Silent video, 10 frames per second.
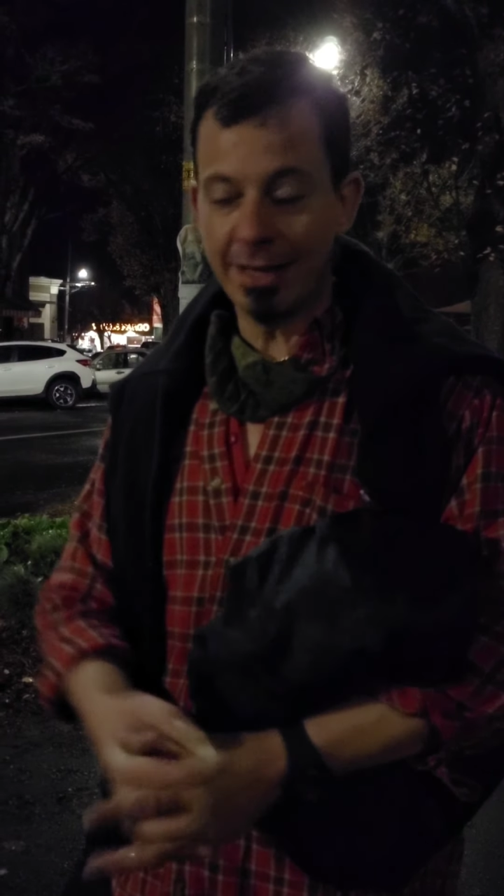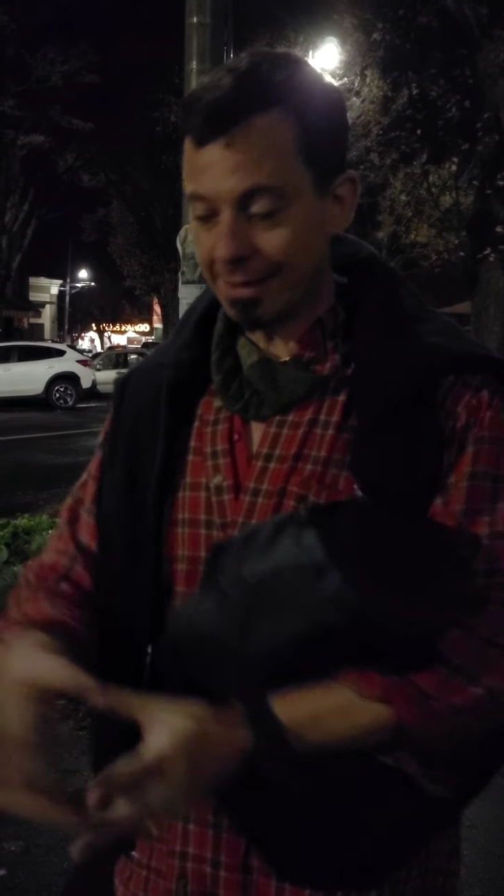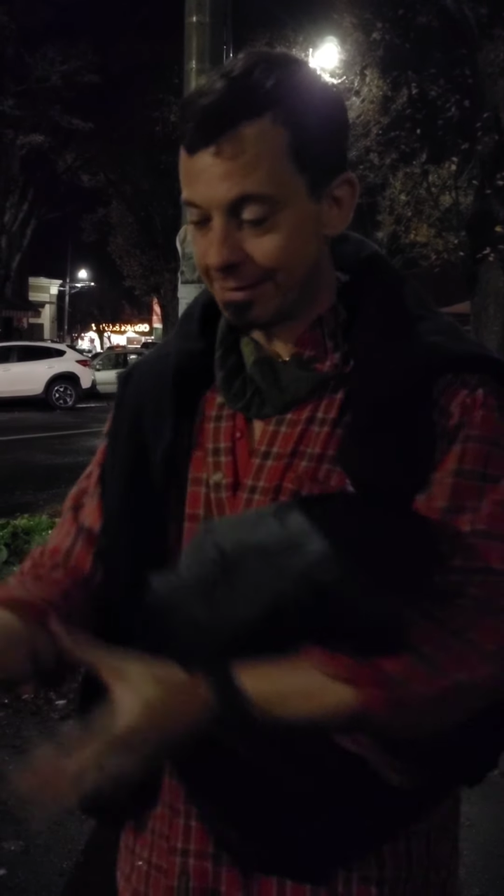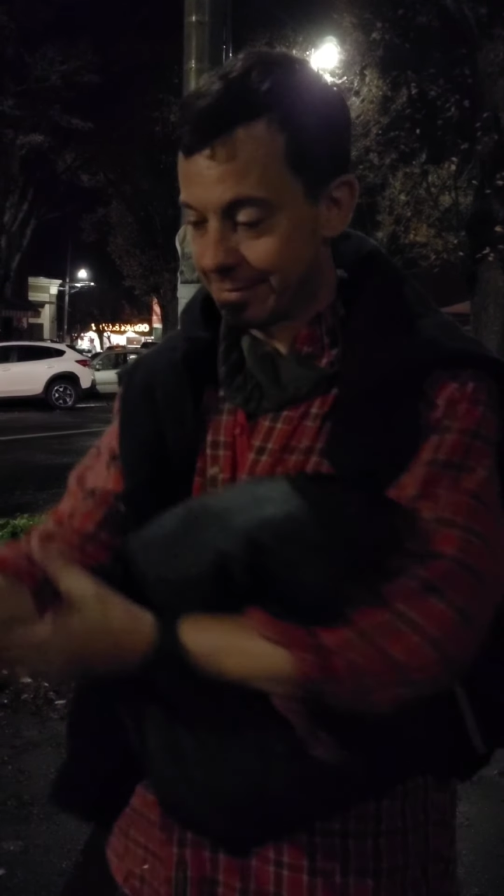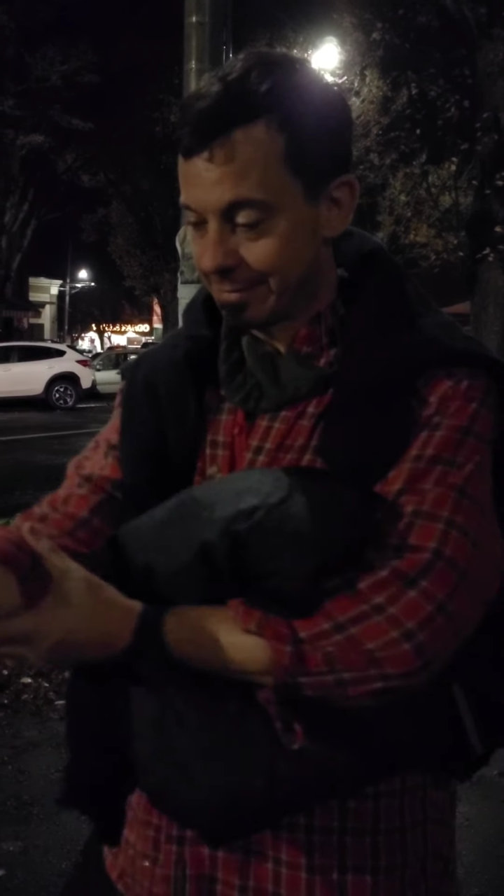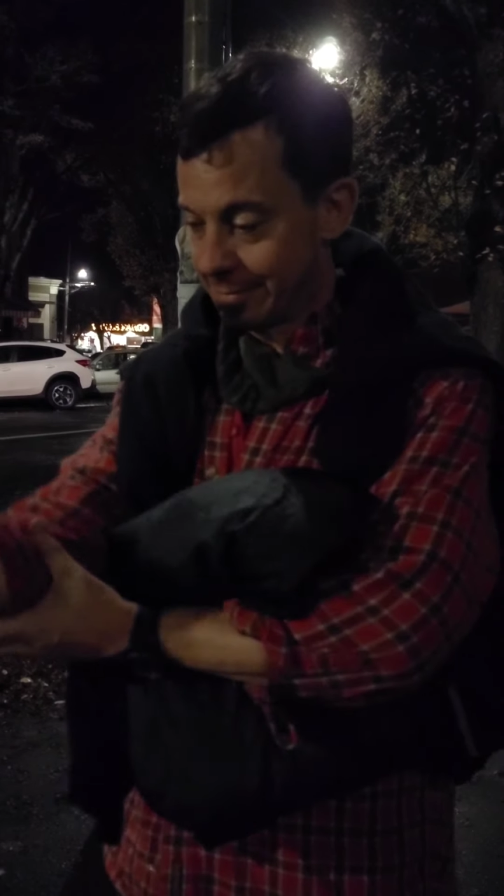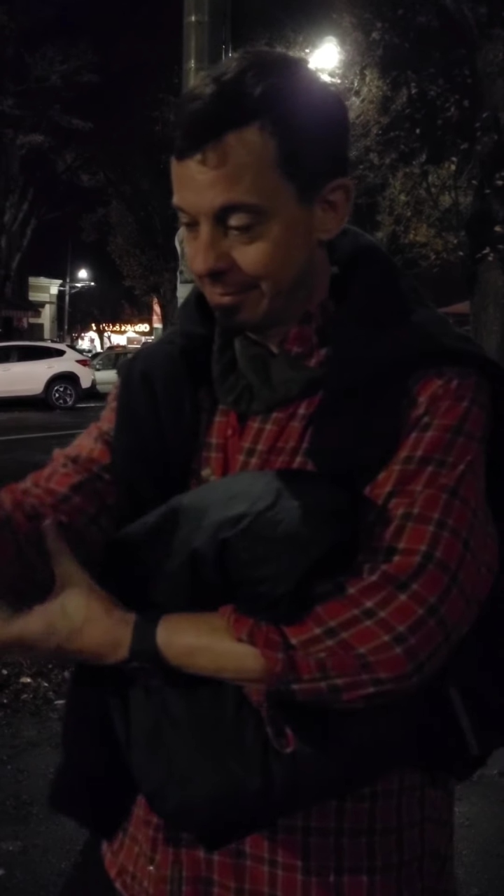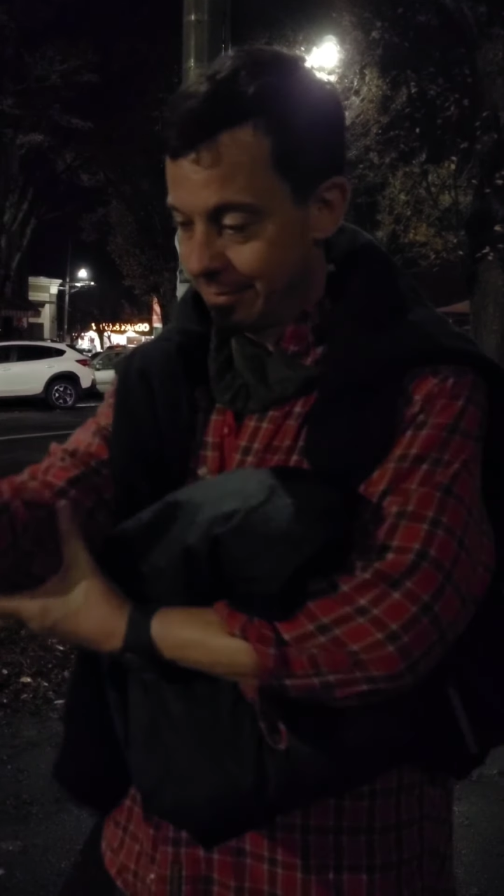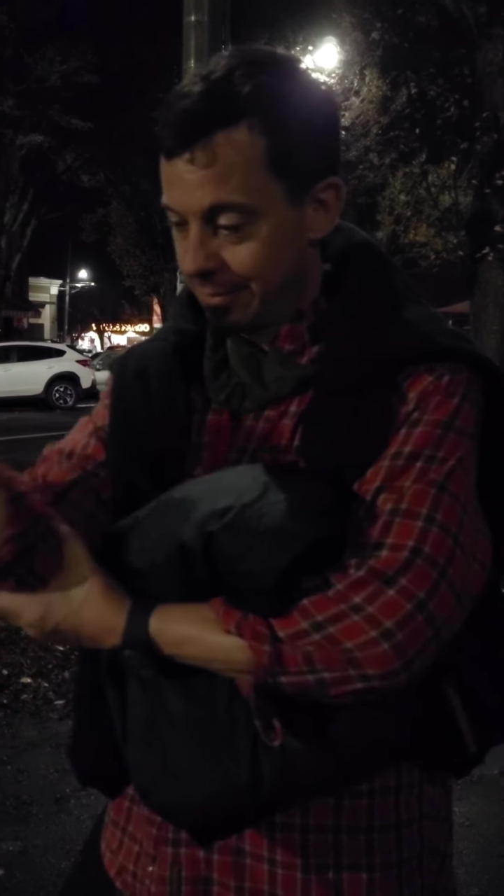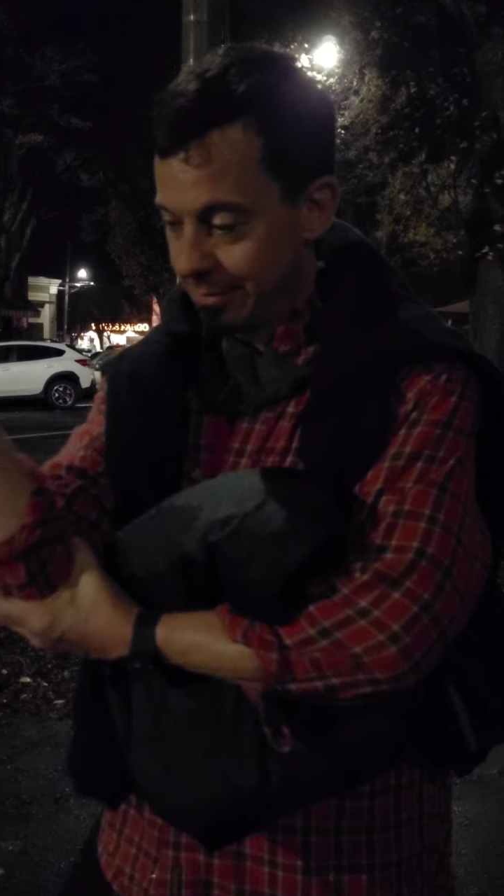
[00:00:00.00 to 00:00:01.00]
is
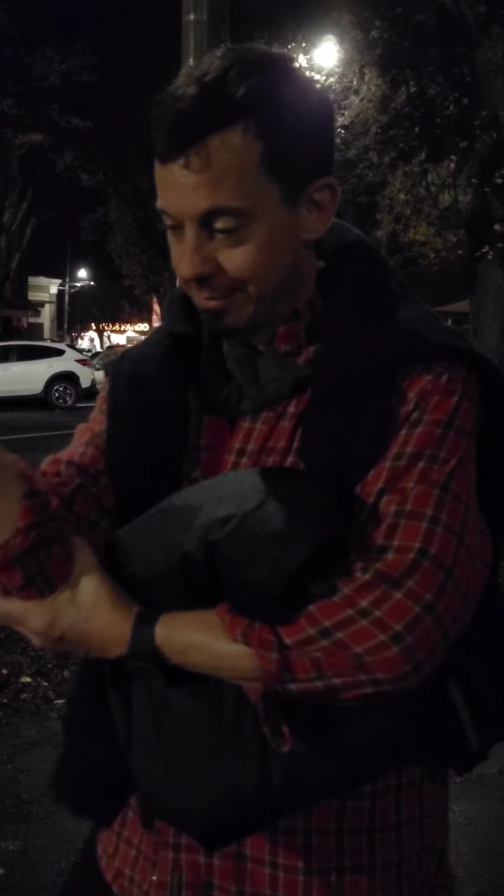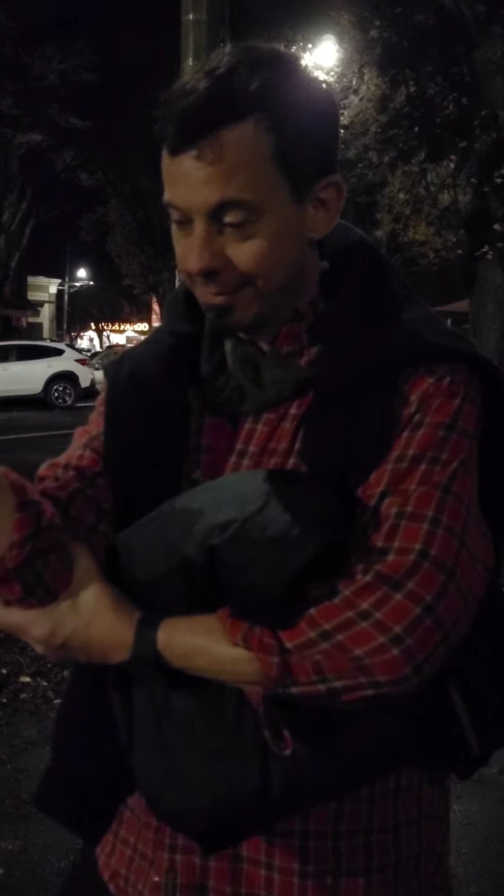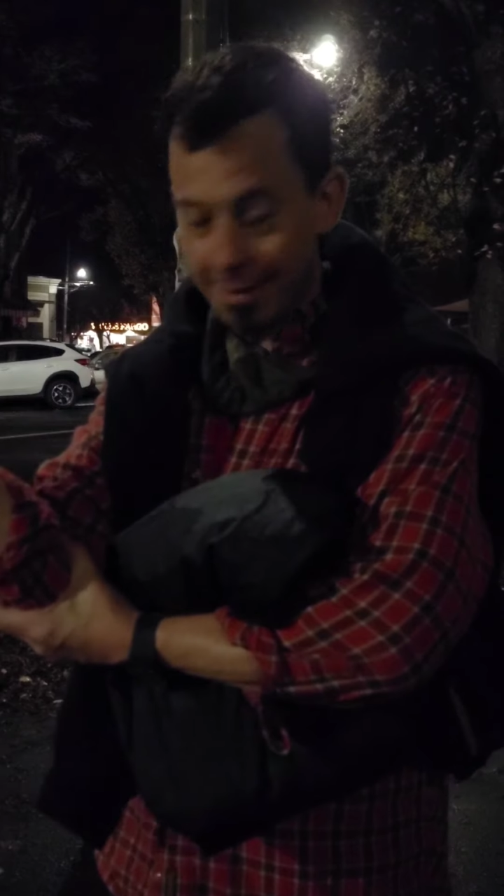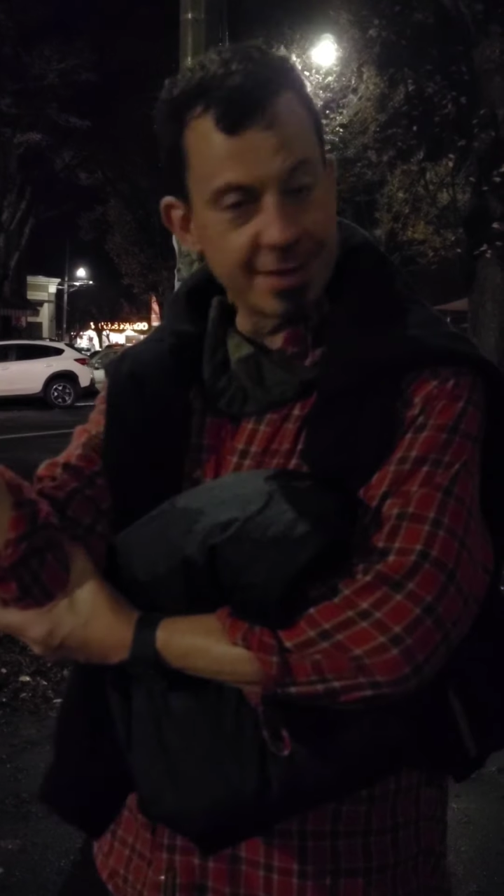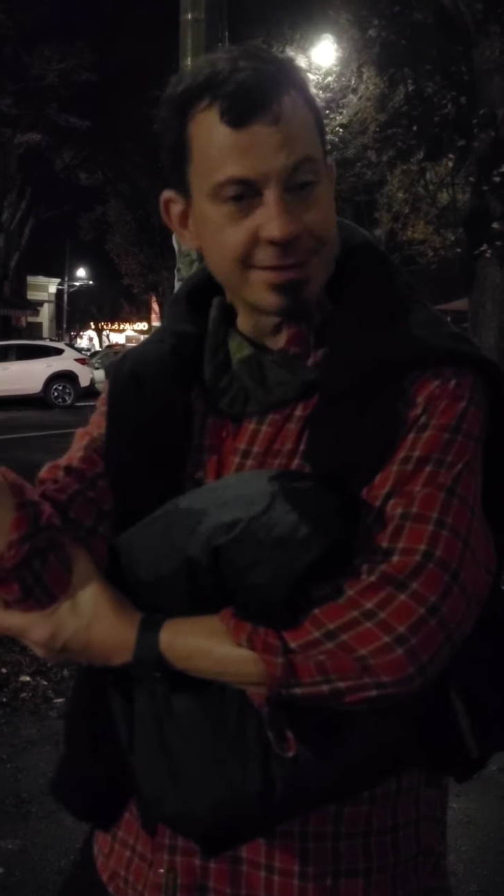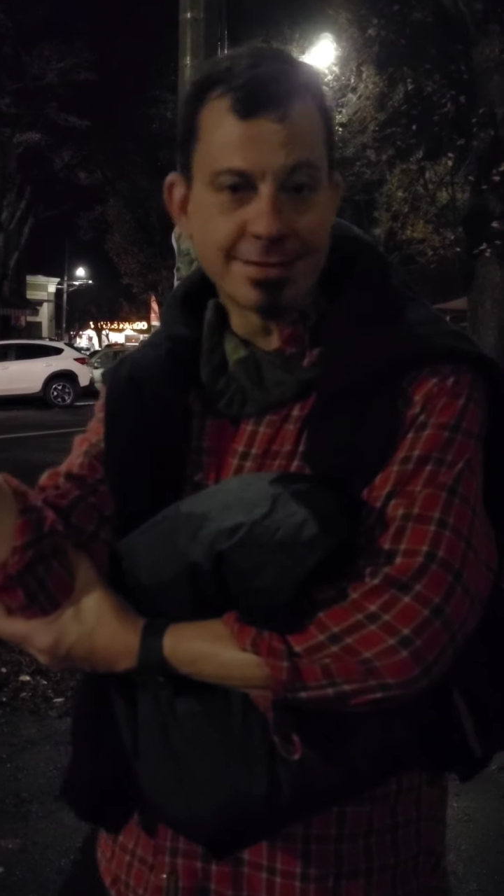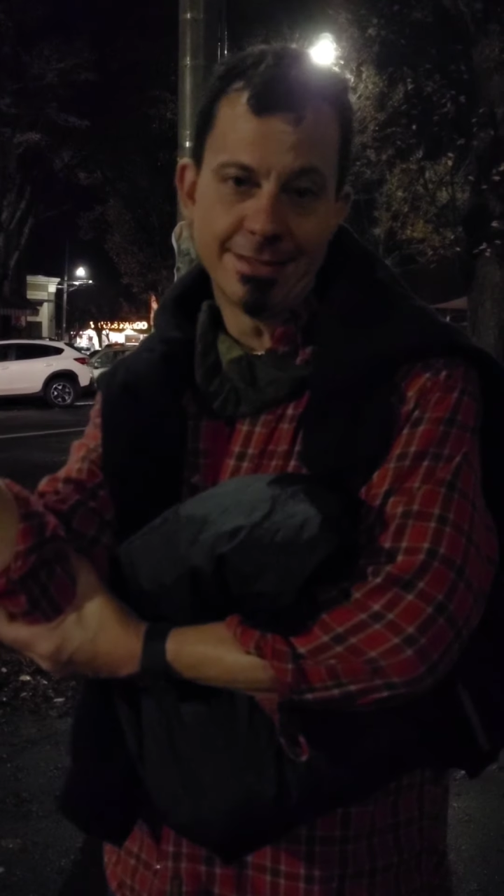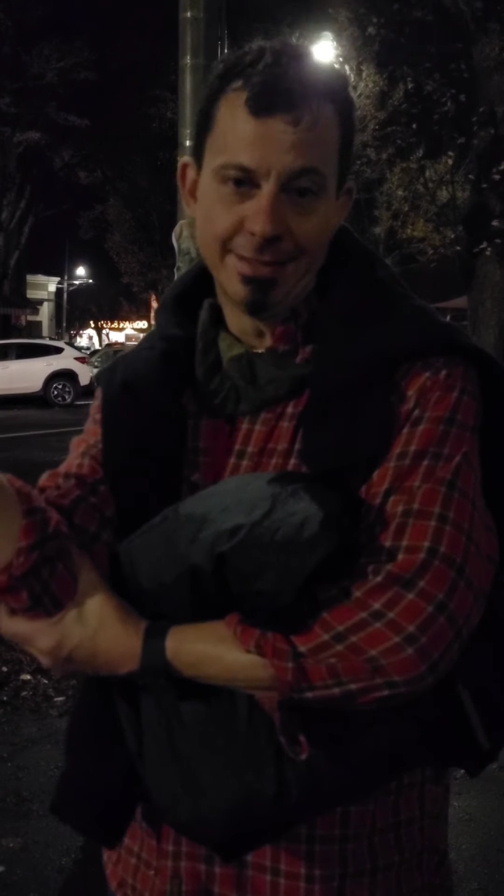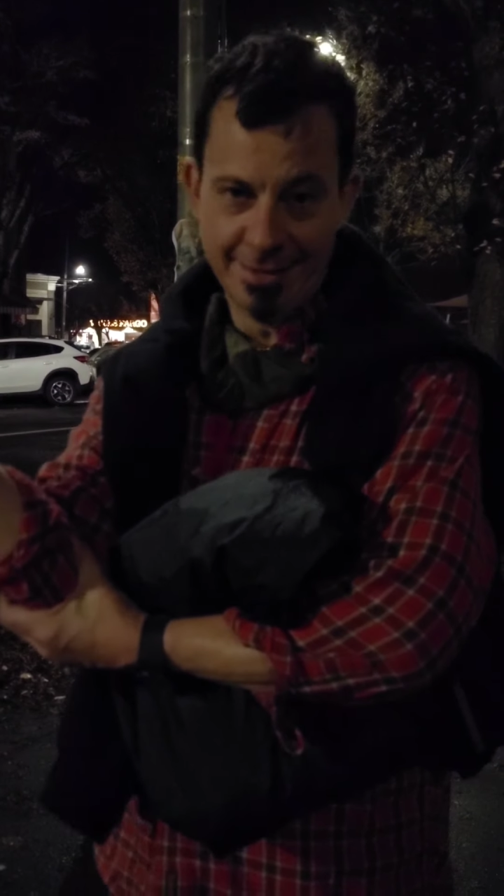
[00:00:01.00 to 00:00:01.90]
this.